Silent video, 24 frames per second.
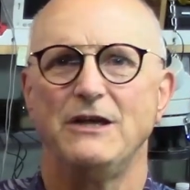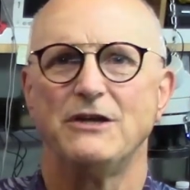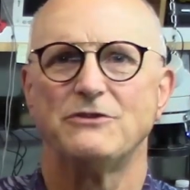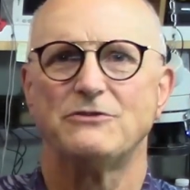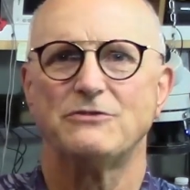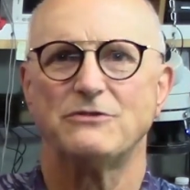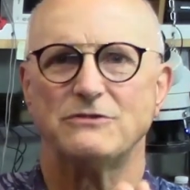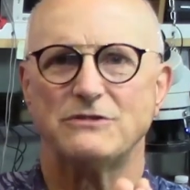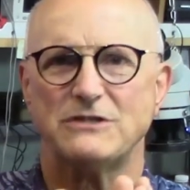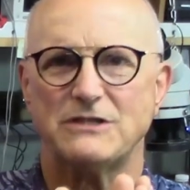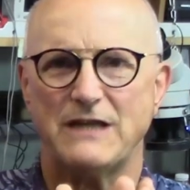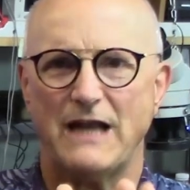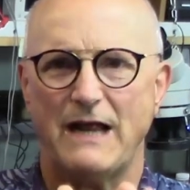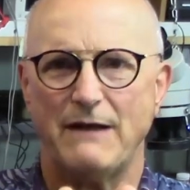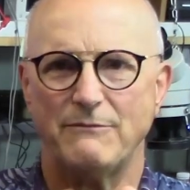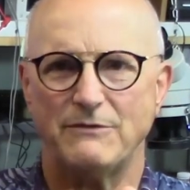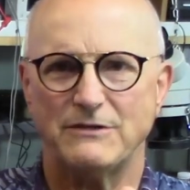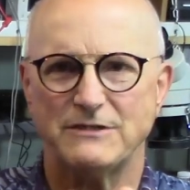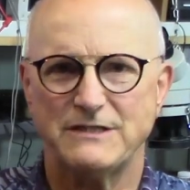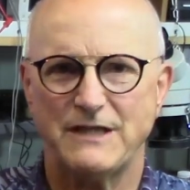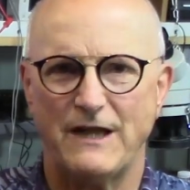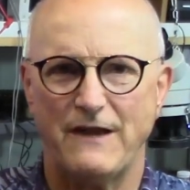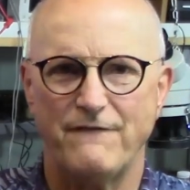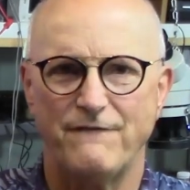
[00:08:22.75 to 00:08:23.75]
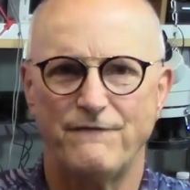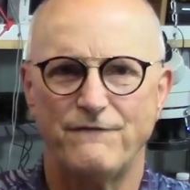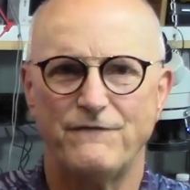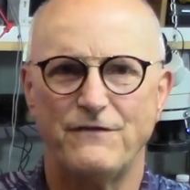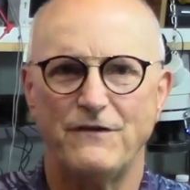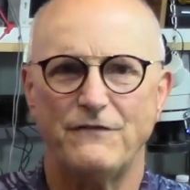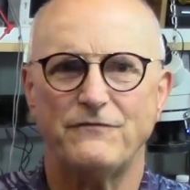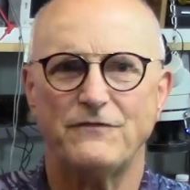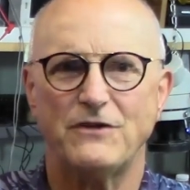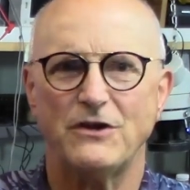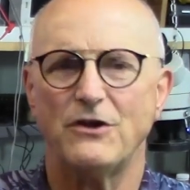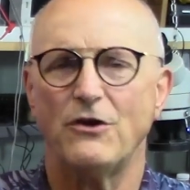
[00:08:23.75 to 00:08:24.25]
to establish a
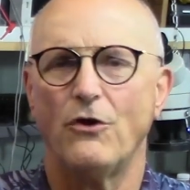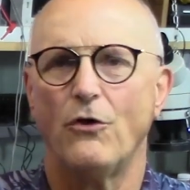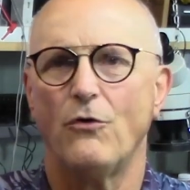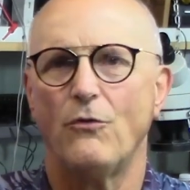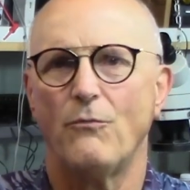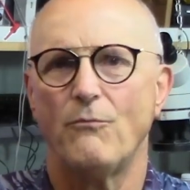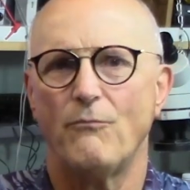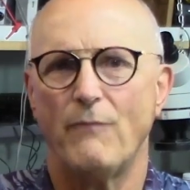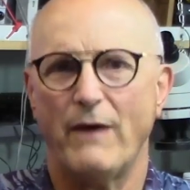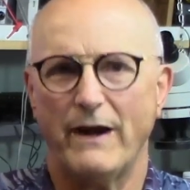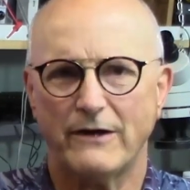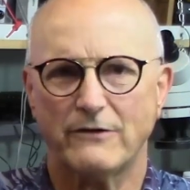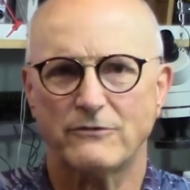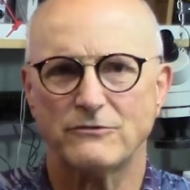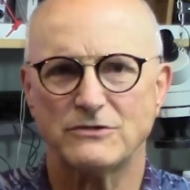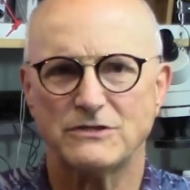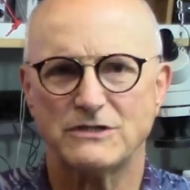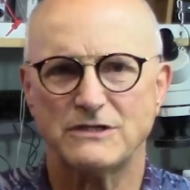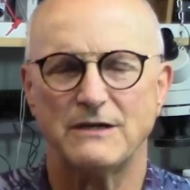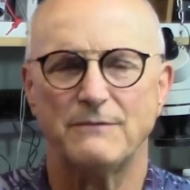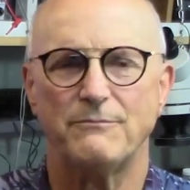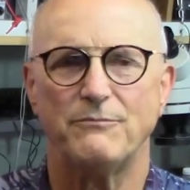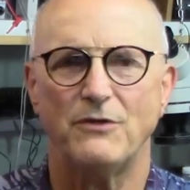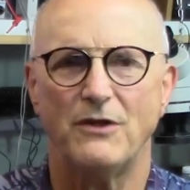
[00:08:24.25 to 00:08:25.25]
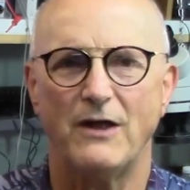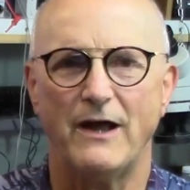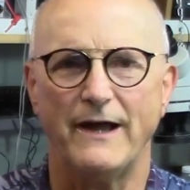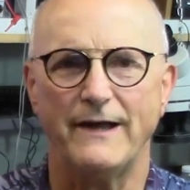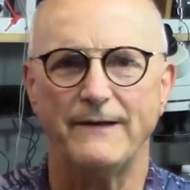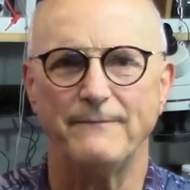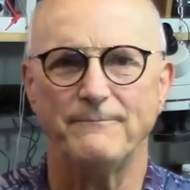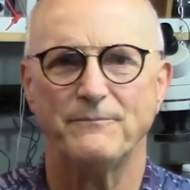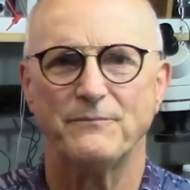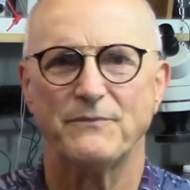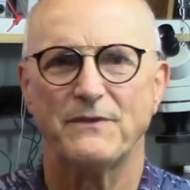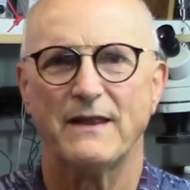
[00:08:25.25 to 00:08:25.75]
fifty ohm microstrip
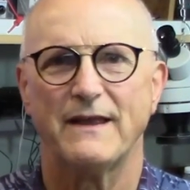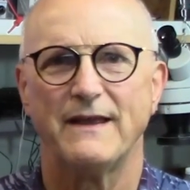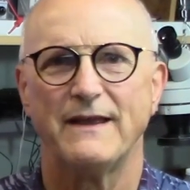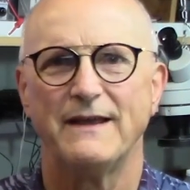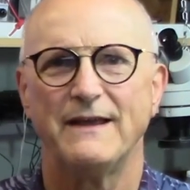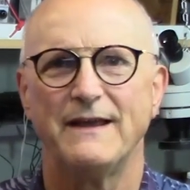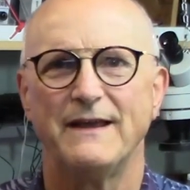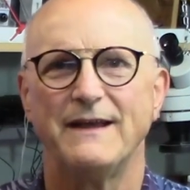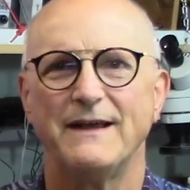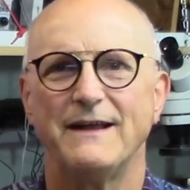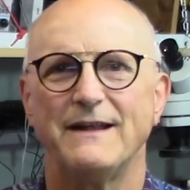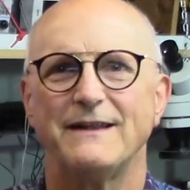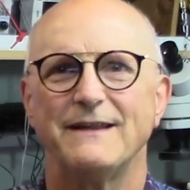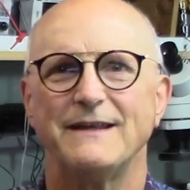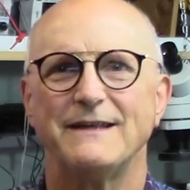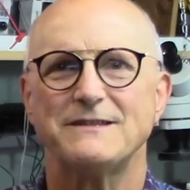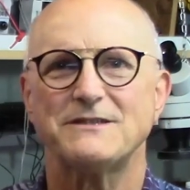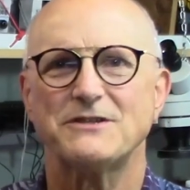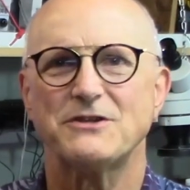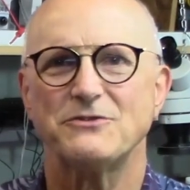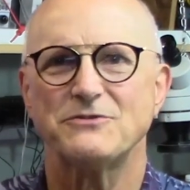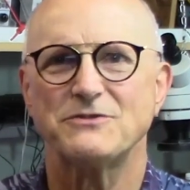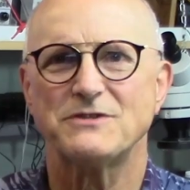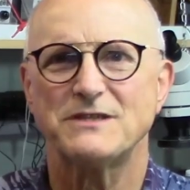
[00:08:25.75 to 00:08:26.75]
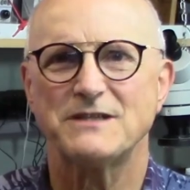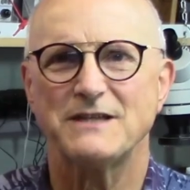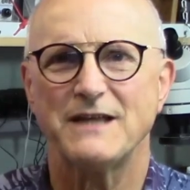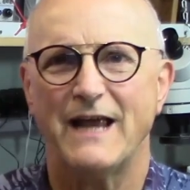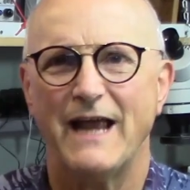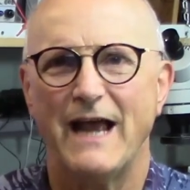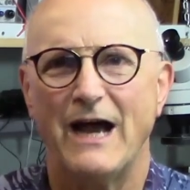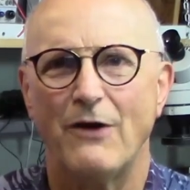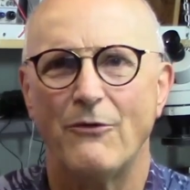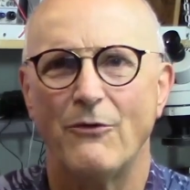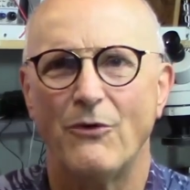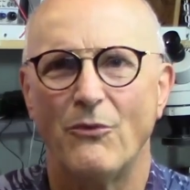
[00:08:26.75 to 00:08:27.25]
line. Let's go see
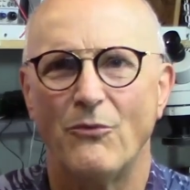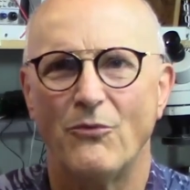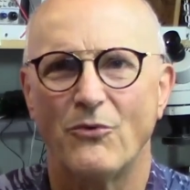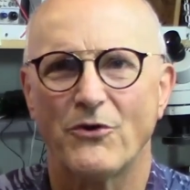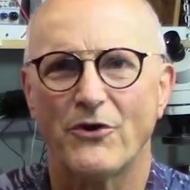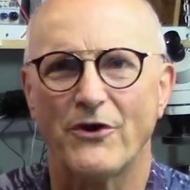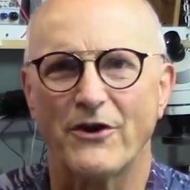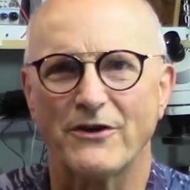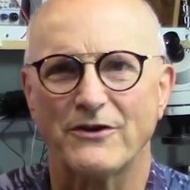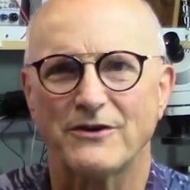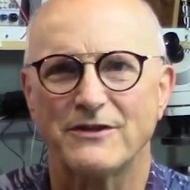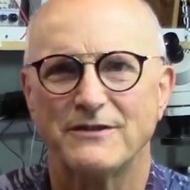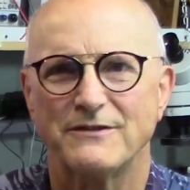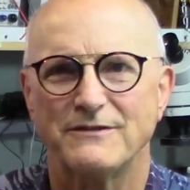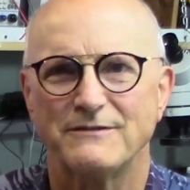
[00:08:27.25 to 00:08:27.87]
how it worked.